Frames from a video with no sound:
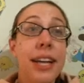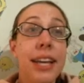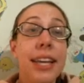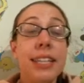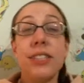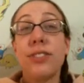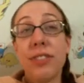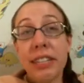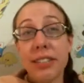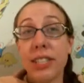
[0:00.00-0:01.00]

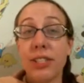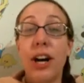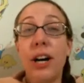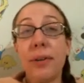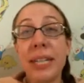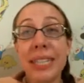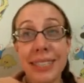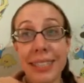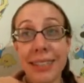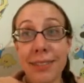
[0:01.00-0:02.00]
Illustrator is always
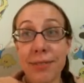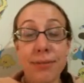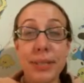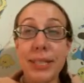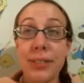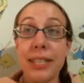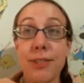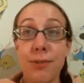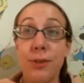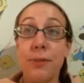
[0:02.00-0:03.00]
in free
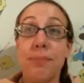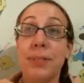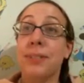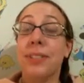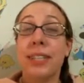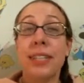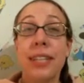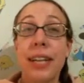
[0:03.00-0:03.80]
transform mode.